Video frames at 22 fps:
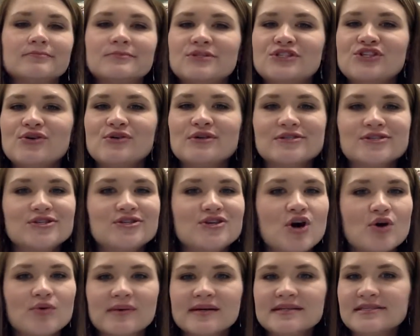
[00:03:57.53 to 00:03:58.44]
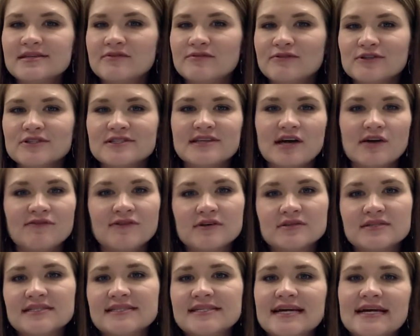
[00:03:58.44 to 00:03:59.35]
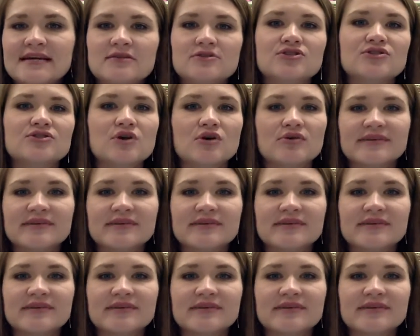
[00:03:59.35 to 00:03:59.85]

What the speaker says: So there's no reason for cell phones today. There's no